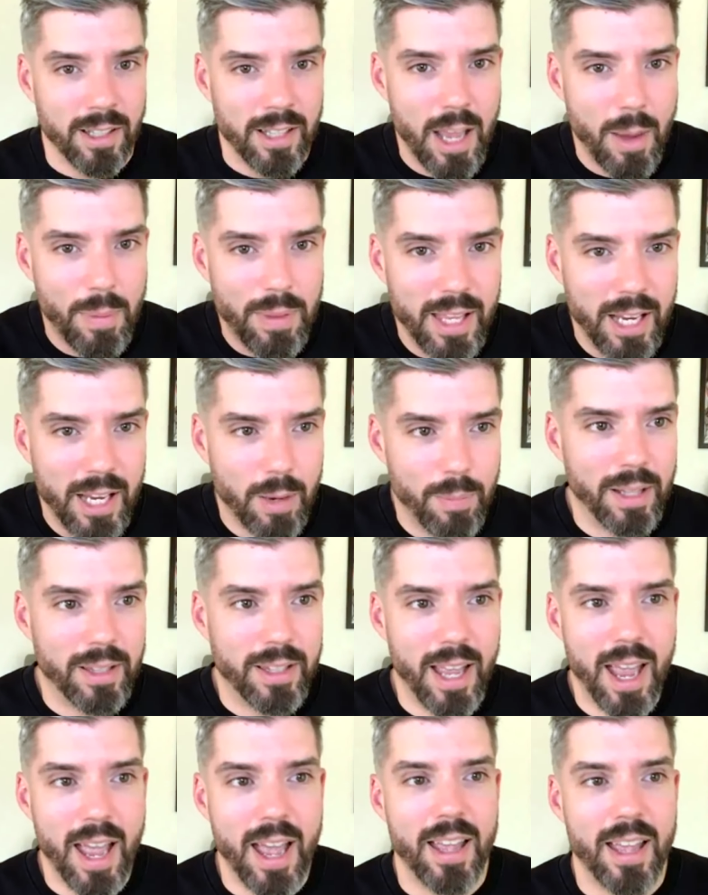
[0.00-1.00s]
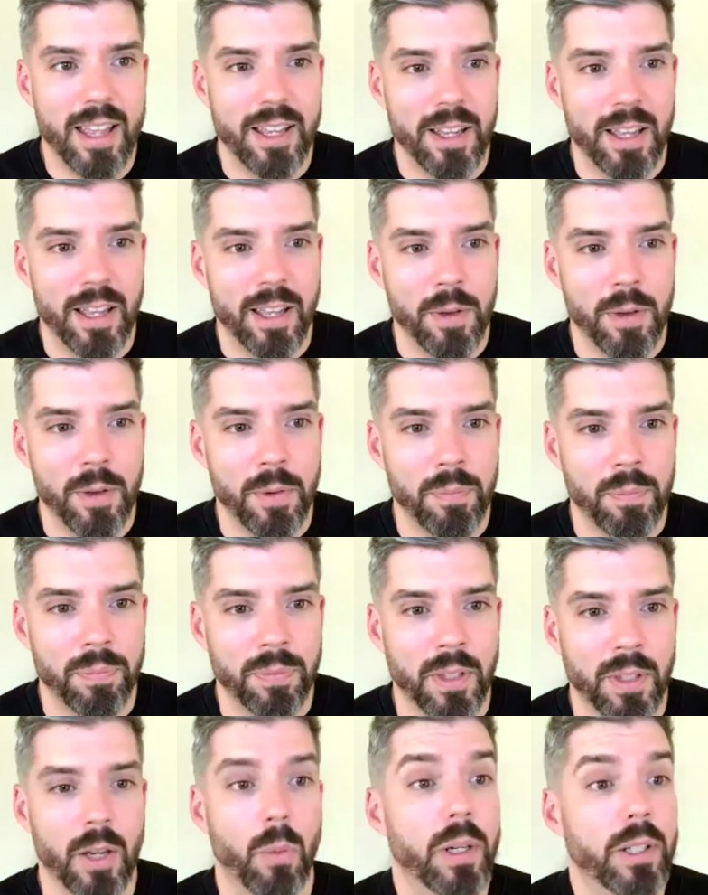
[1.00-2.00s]
Yeah, but think about that.
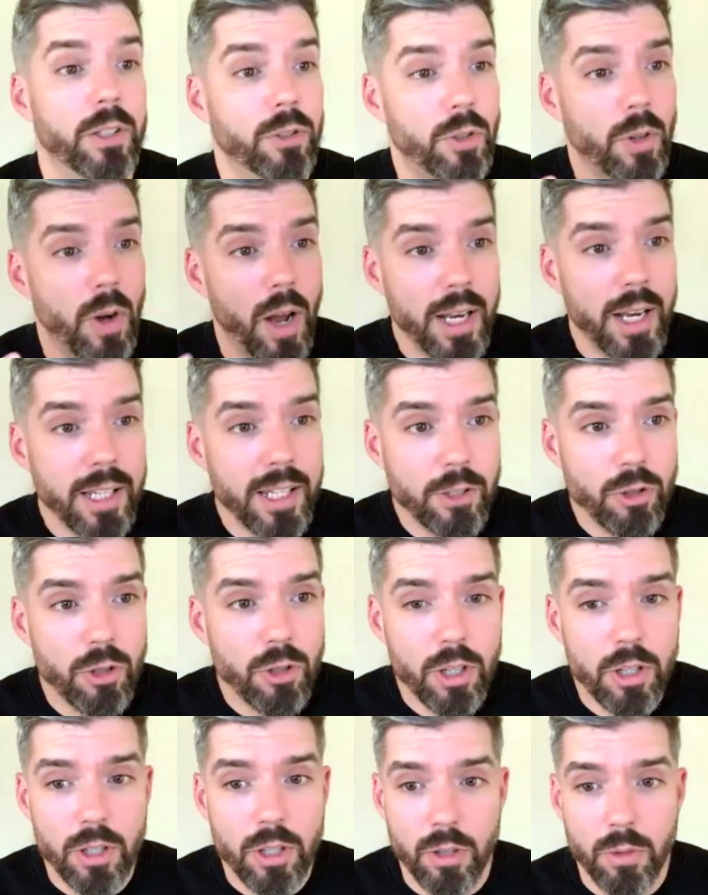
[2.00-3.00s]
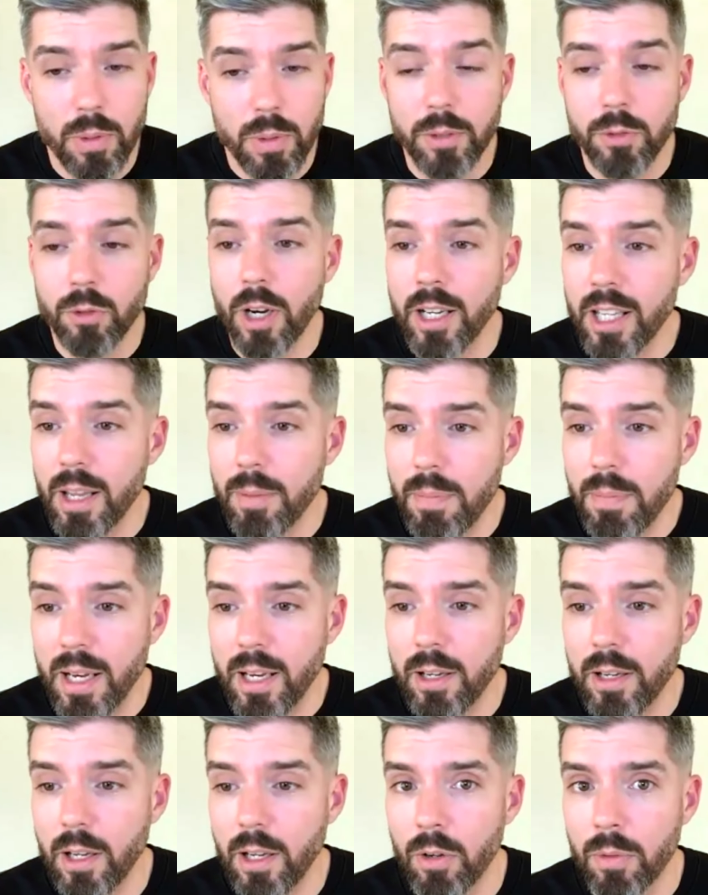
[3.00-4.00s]
What he's trying to get you to do, what he's trying to get me
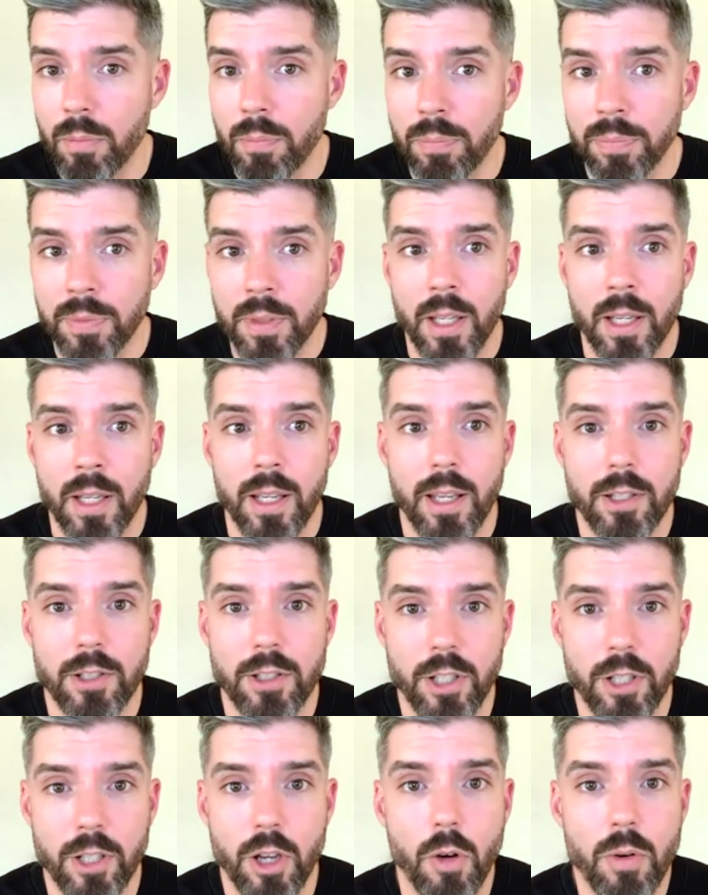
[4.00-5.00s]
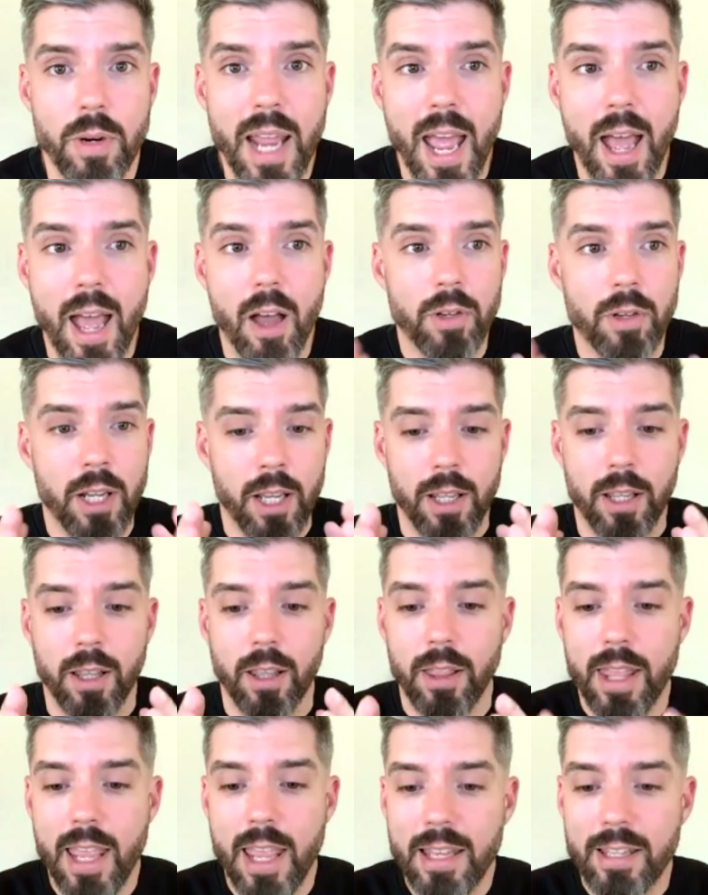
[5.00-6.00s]
to do, is to go down
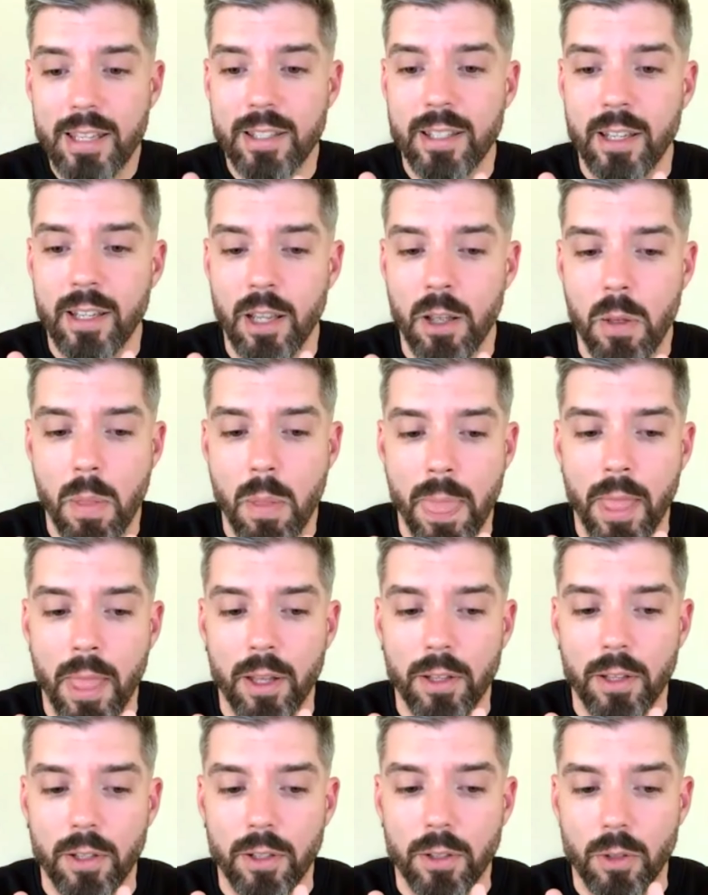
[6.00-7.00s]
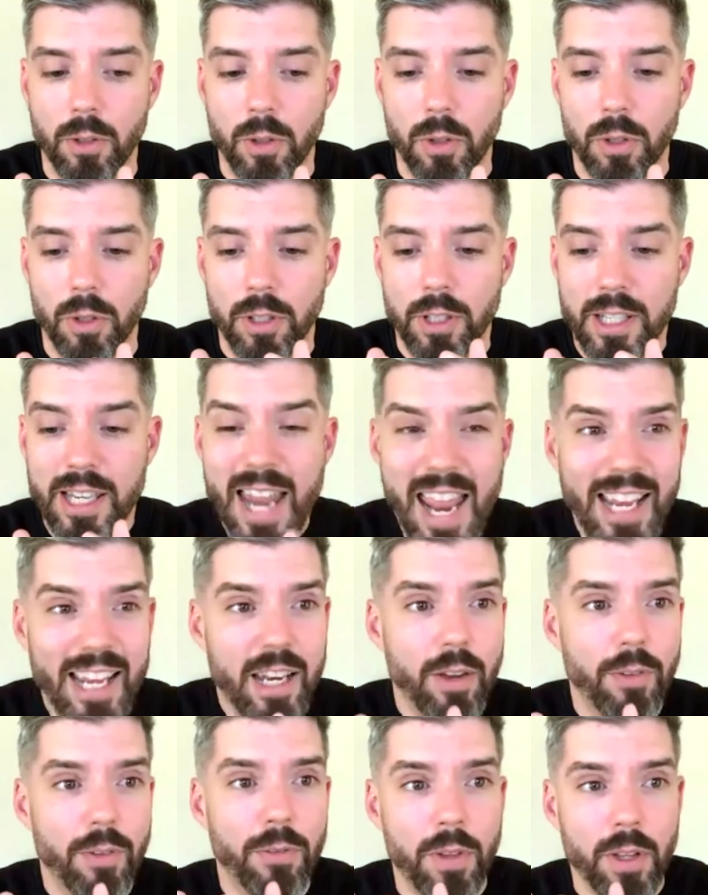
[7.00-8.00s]
this
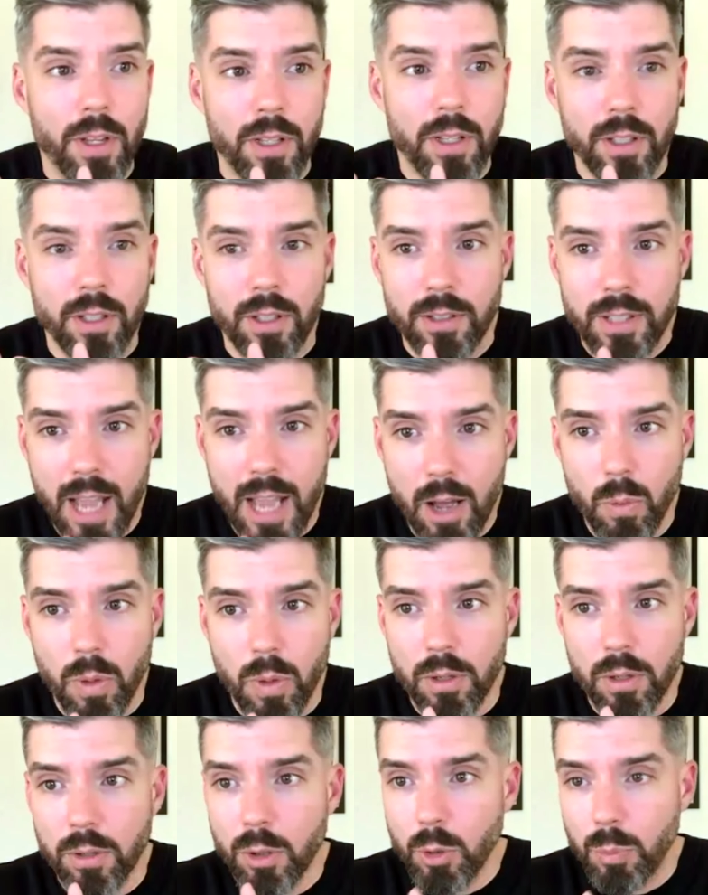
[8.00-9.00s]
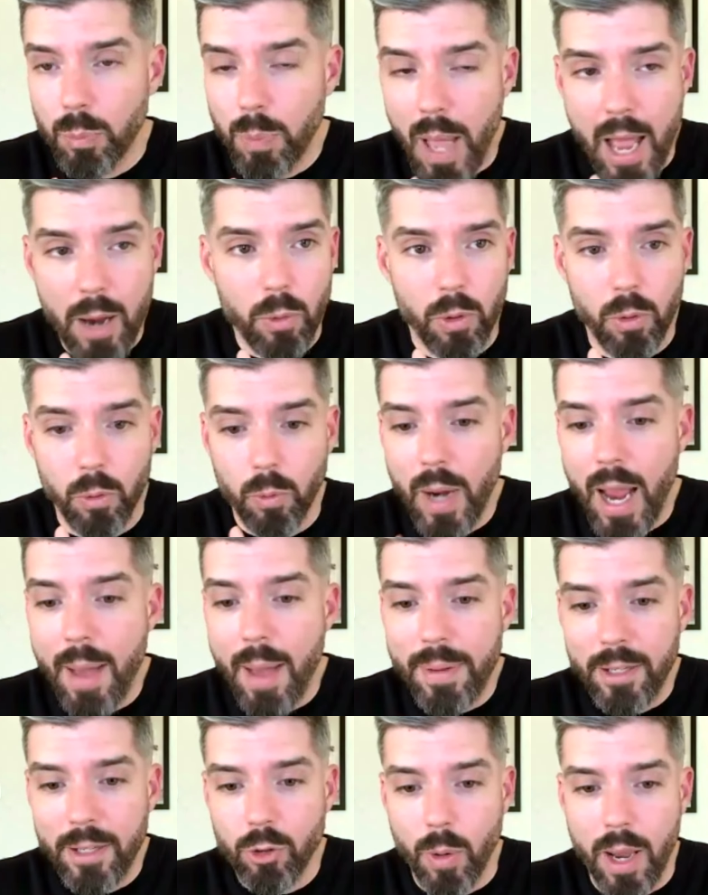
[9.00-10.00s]
negative downward spiral
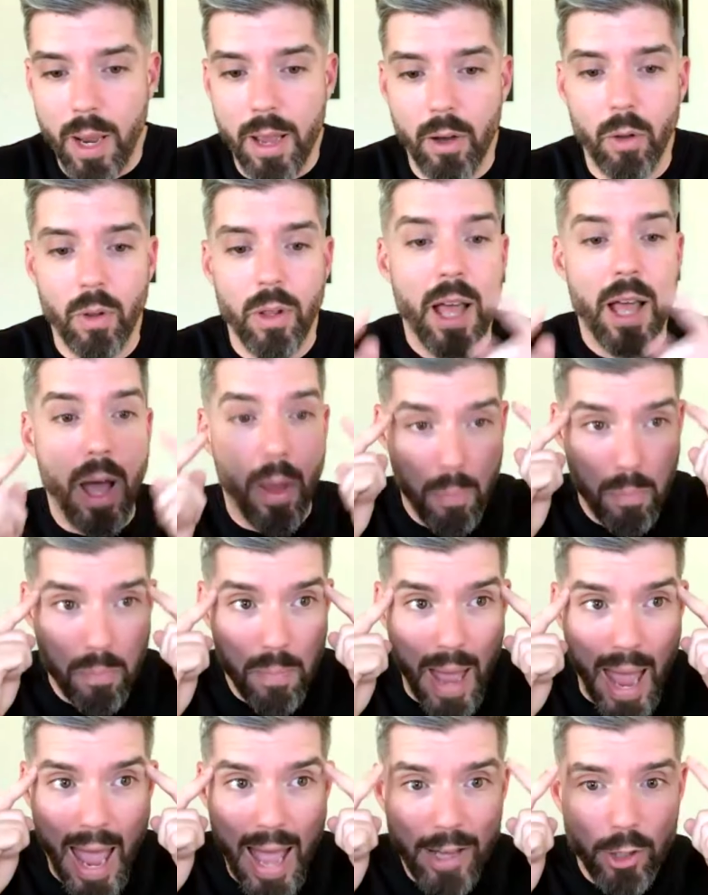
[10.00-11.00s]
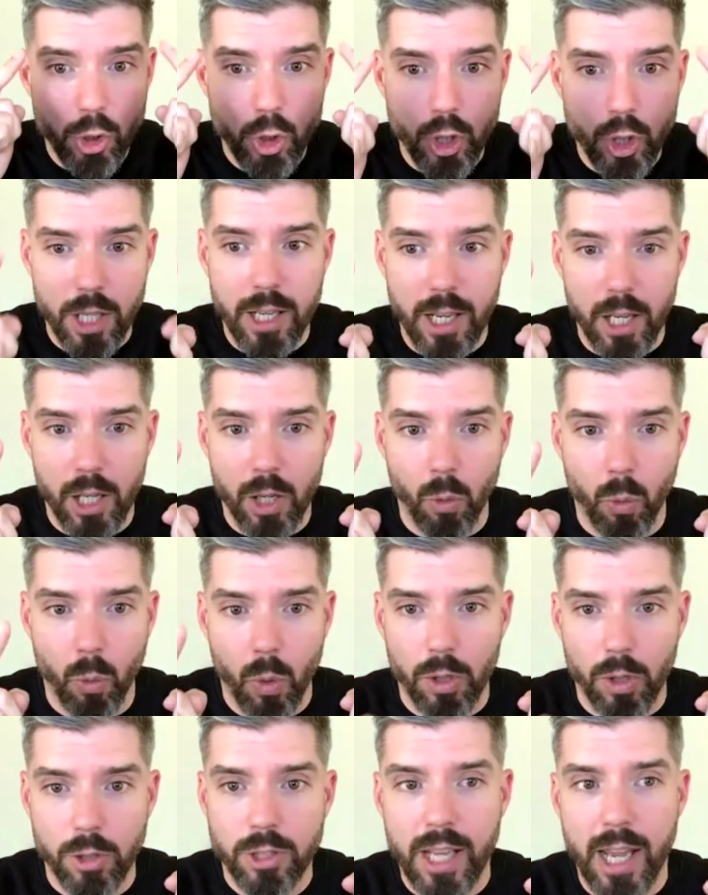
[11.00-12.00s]
rabbit trail, imagining
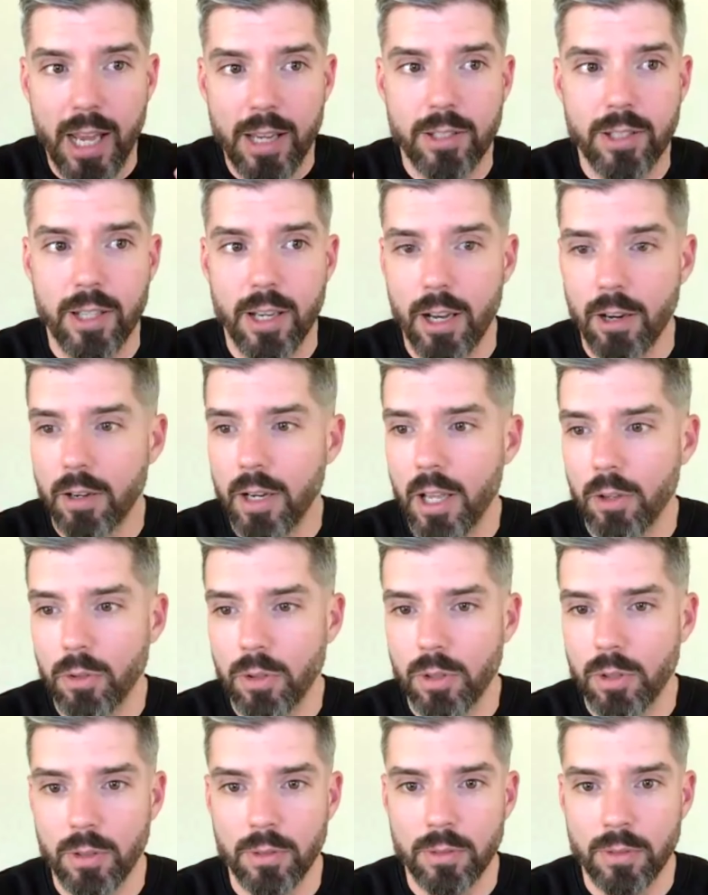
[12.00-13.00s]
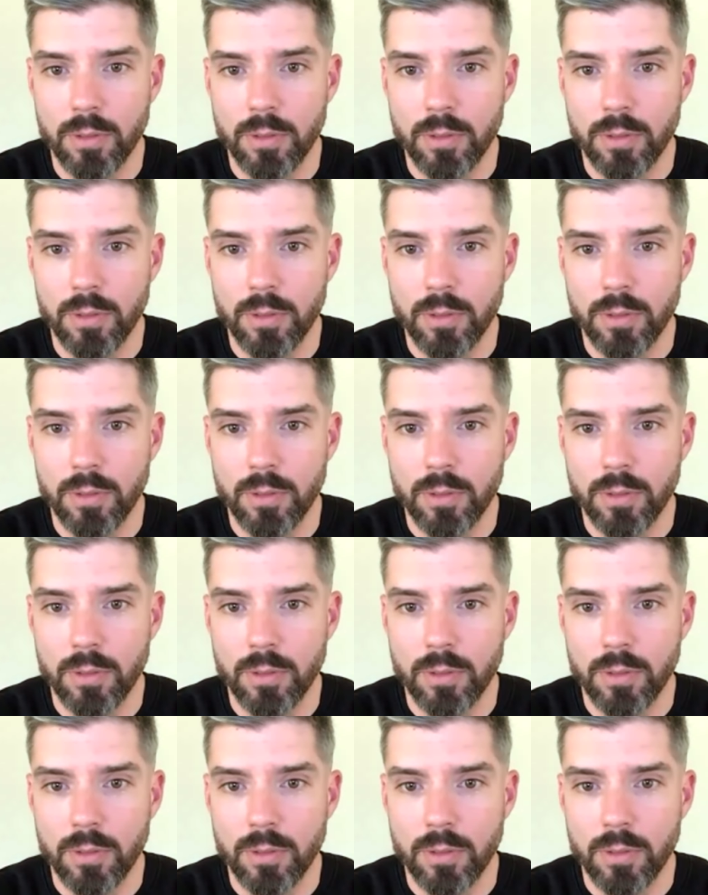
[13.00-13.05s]
worst case scenarios.